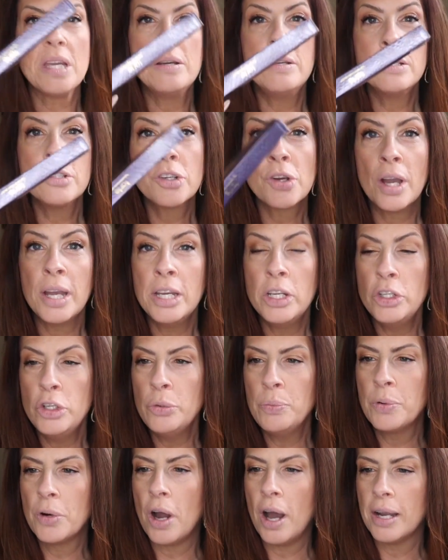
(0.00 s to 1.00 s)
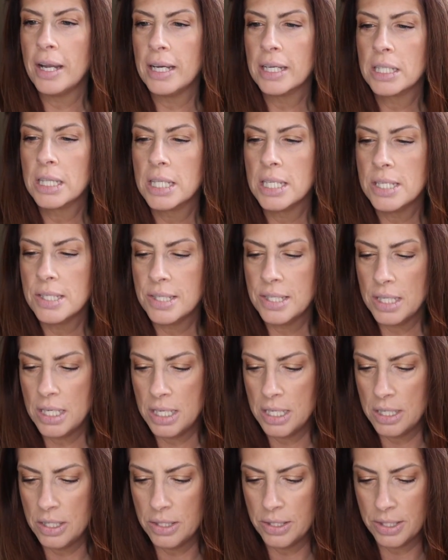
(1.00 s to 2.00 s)
And try a new product. This
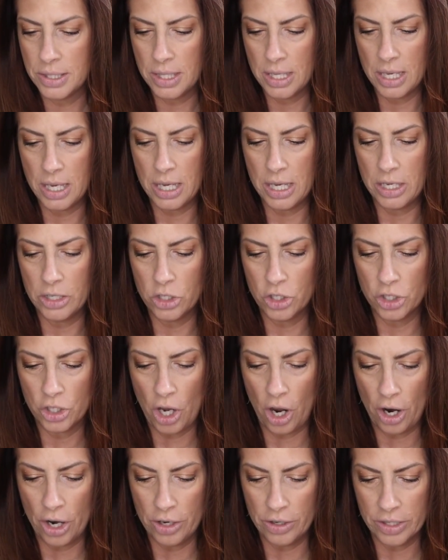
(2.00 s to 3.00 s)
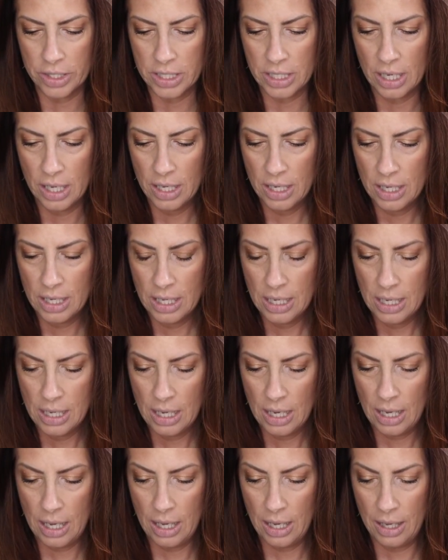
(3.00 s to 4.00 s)
is the Tarte
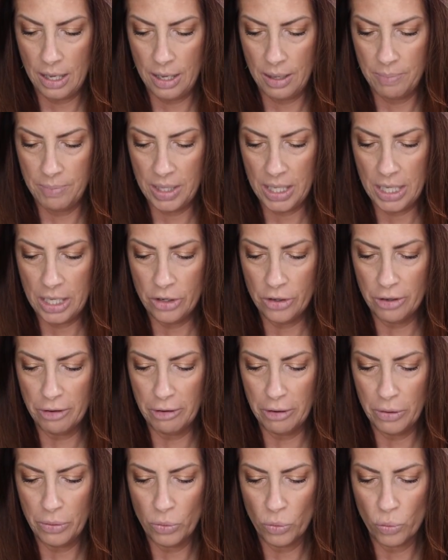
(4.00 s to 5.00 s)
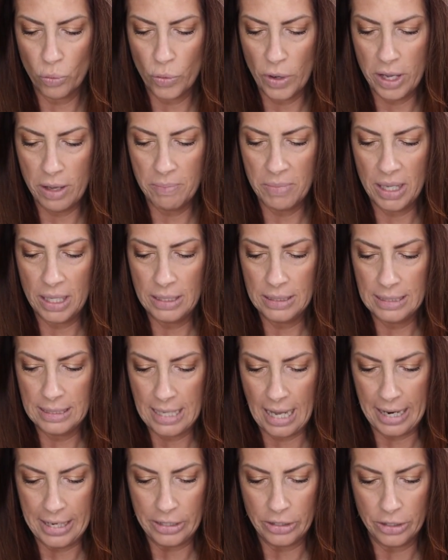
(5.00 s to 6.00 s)
Inner Rim
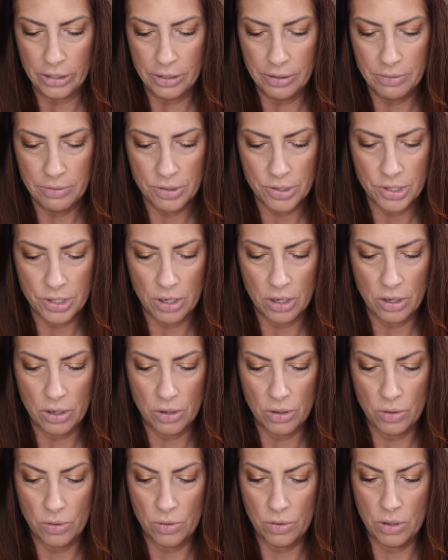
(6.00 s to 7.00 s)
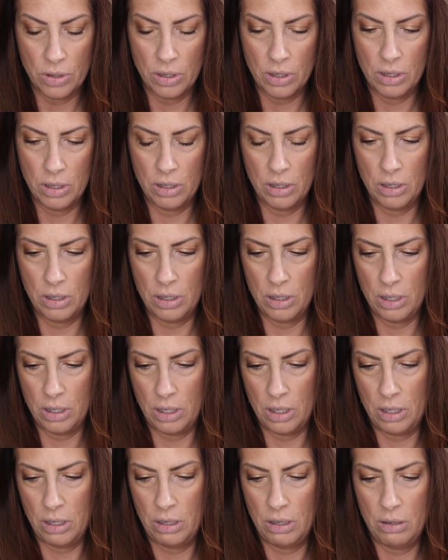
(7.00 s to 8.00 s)
Liner. So
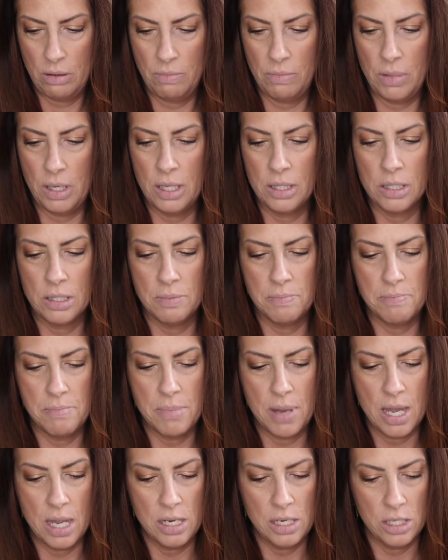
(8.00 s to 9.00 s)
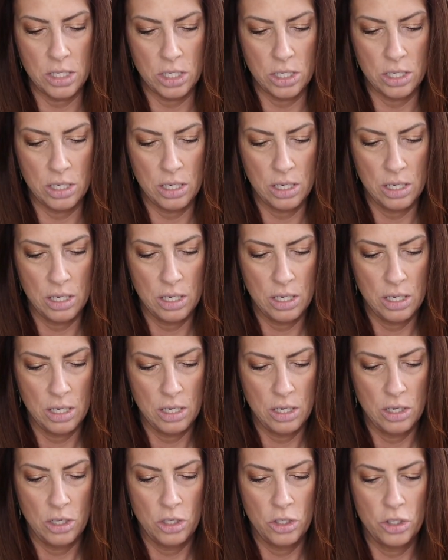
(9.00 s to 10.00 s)
it's meant
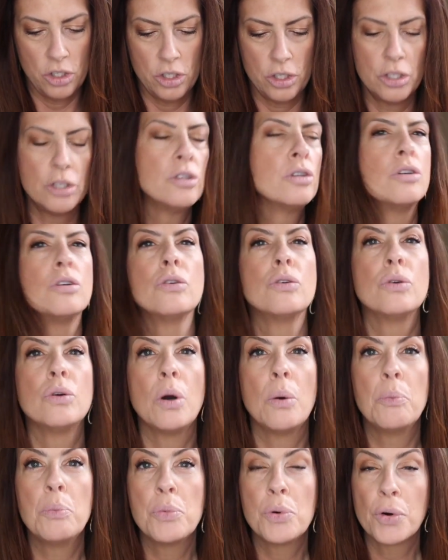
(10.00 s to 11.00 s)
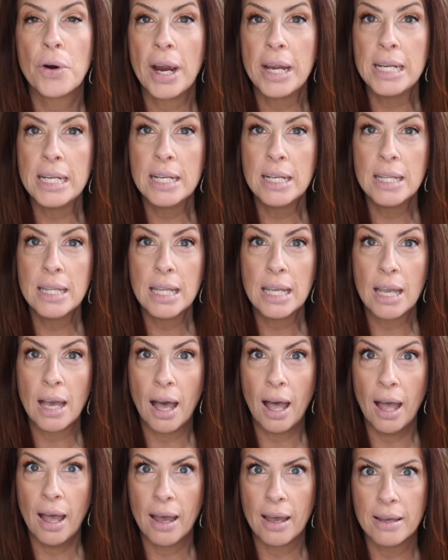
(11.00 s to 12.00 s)
to brighten the
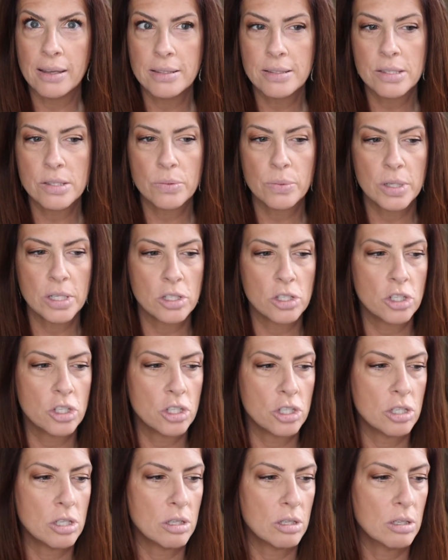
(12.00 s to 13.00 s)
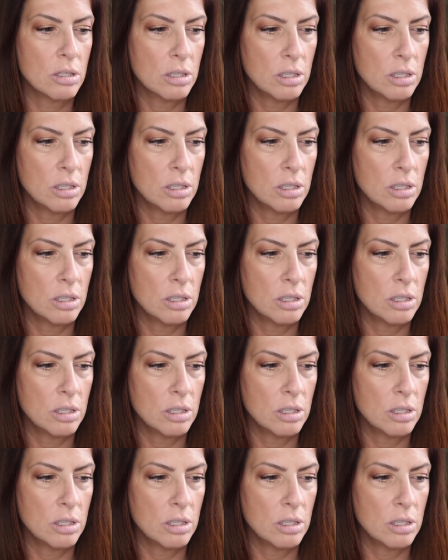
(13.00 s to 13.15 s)
eyes, which